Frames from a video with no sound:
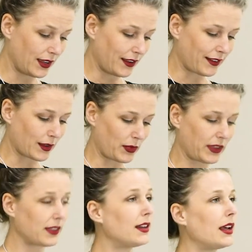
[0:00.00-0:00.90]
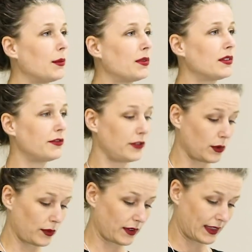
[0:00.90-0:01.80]
something that ebbs and
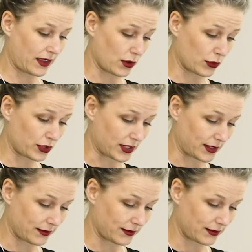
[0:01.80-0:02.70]
flows like the ocean.